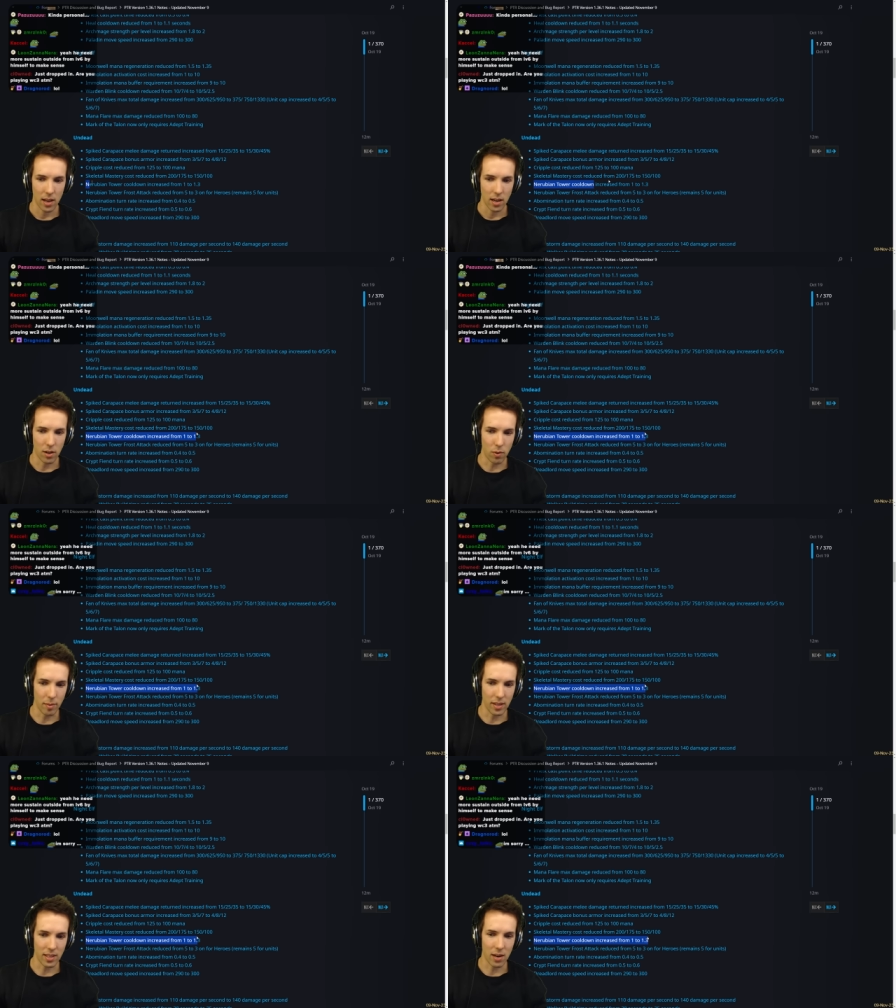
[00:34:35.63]

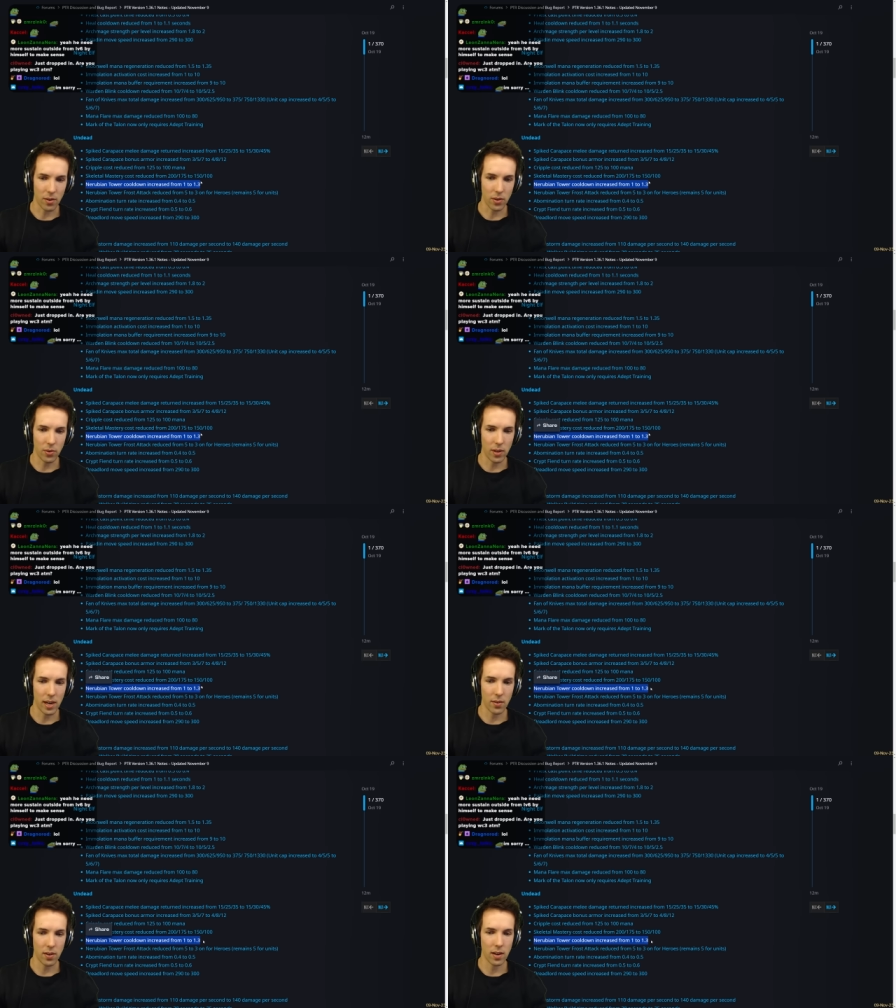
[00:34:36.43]
Nerubian Tower
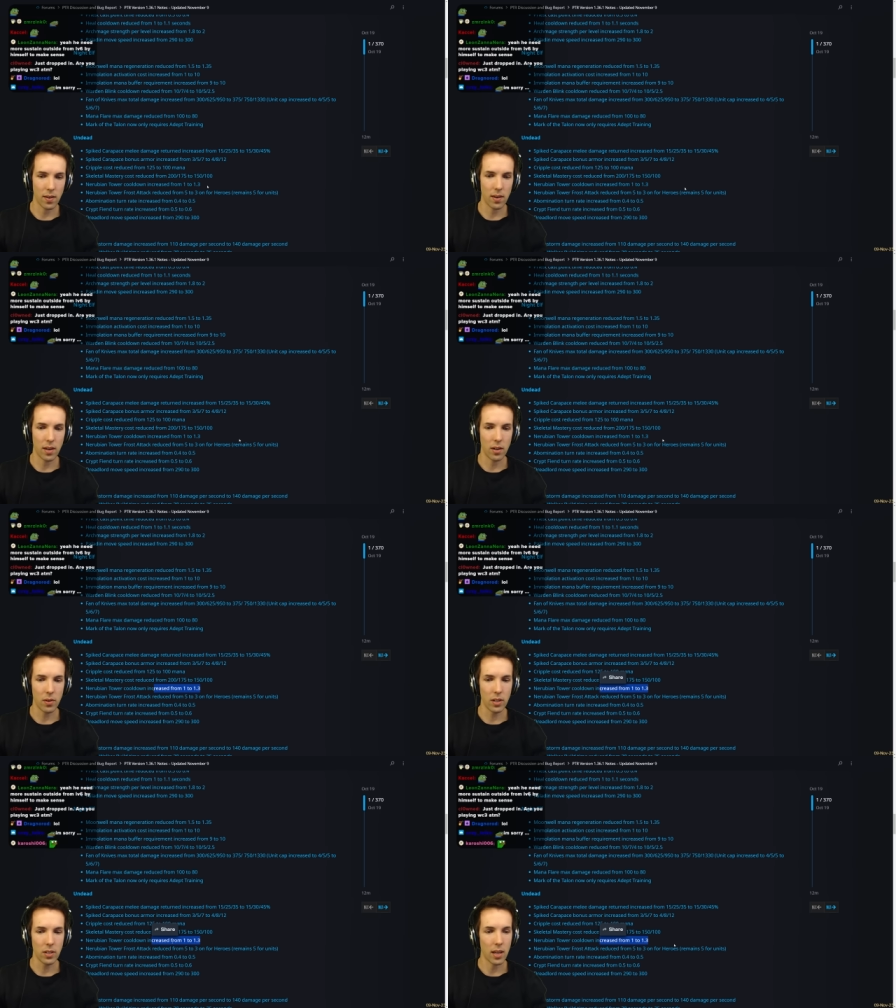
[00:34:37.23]
cooldown
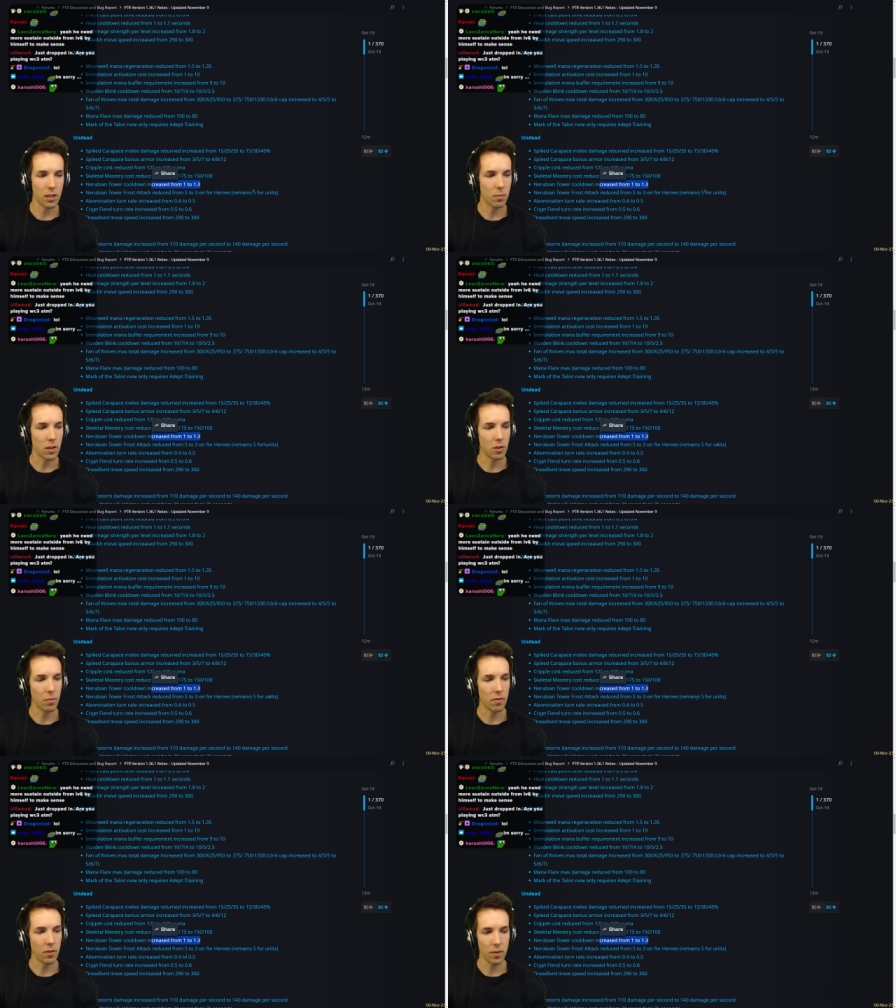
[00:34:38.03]
increased, as mentioned
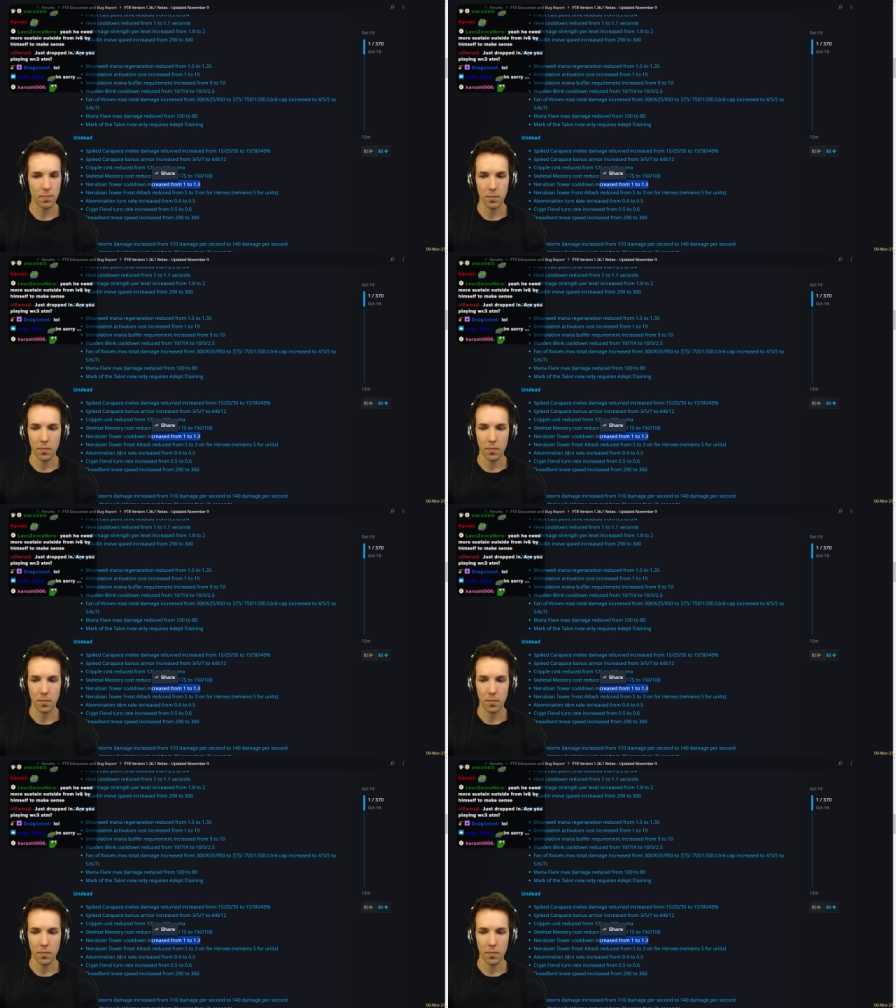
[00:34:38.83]
before.